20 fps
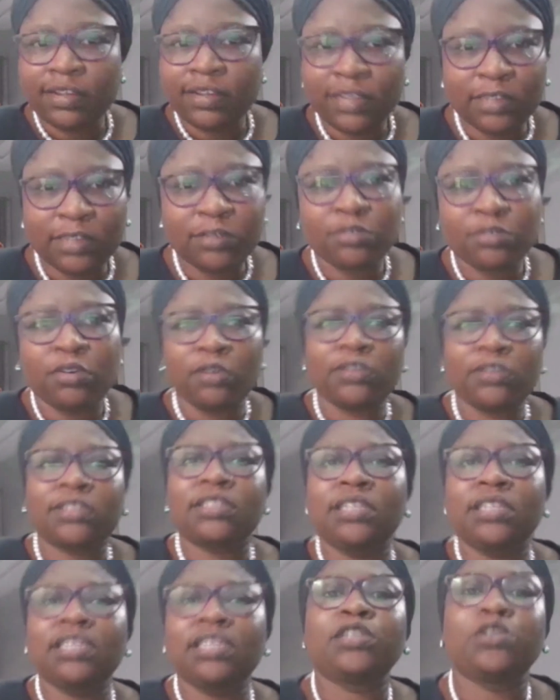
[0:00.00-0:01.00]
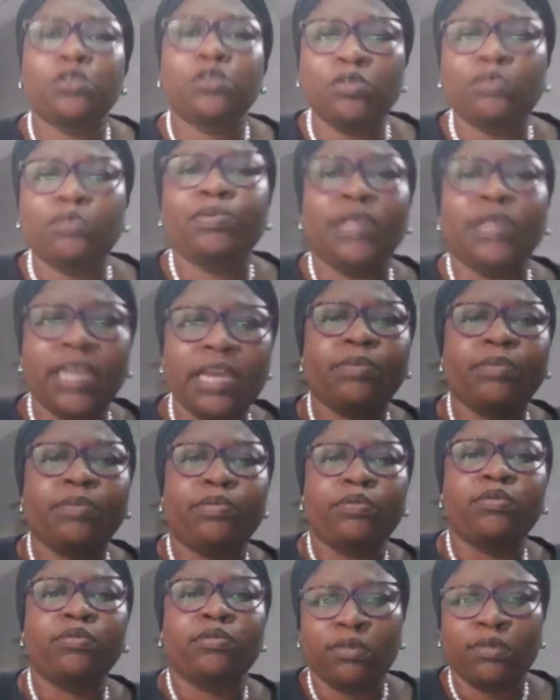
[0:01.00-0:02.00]
The trustee should be
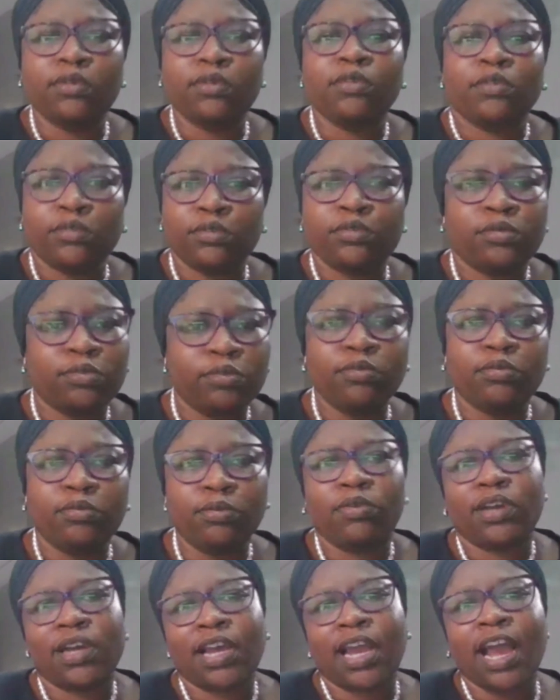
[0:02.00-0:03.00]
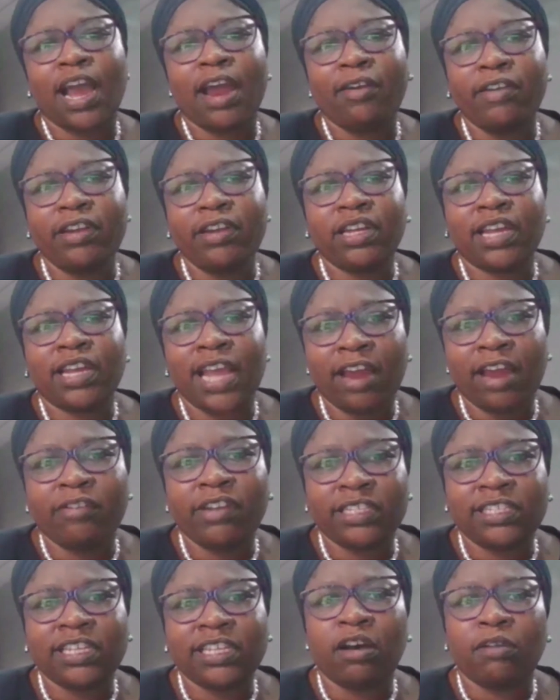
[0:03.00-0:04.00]
able to carry
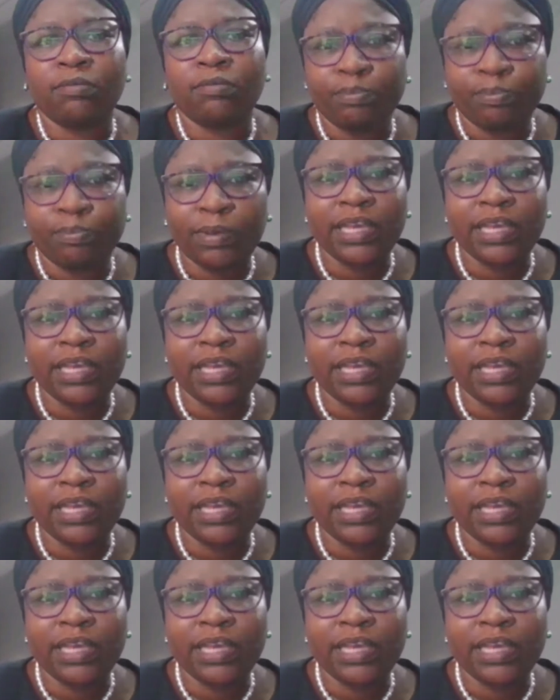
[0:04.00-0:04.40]
it out